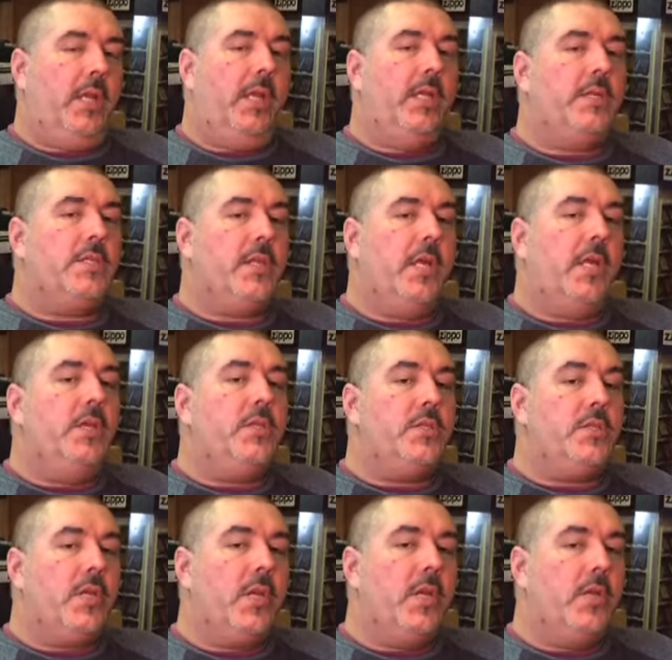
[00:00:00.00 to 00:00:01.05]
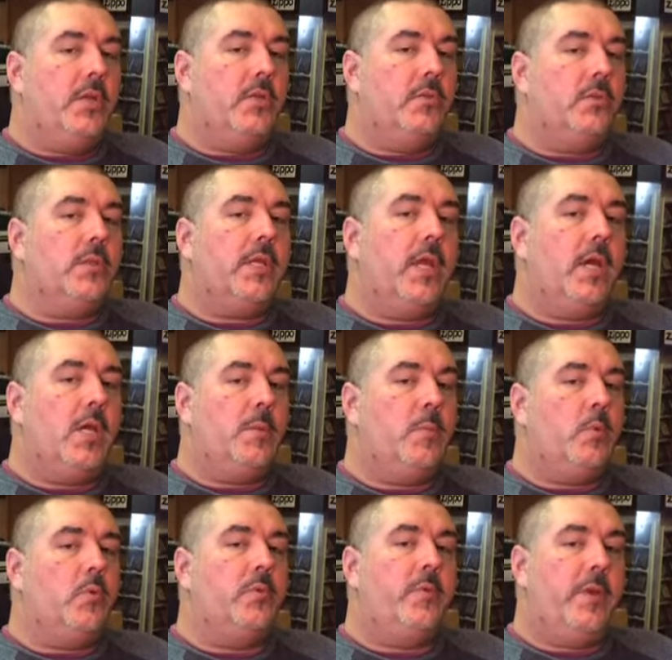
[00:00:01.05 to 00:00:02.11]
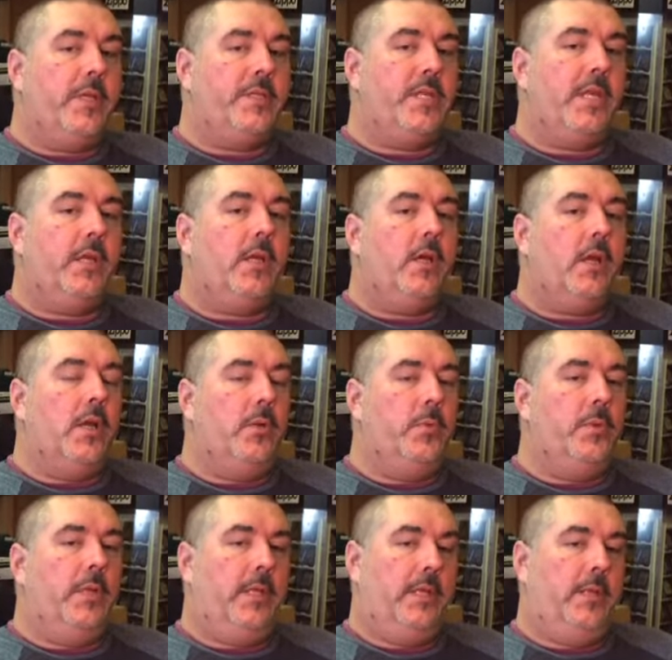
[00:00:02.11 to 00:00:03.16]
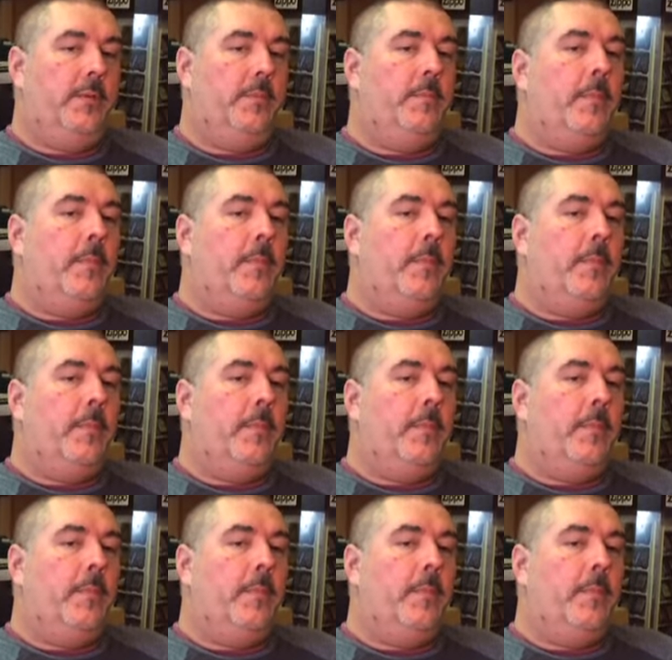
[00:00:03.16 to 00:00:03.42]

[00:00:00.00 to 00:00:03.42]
is internal cable fitting only.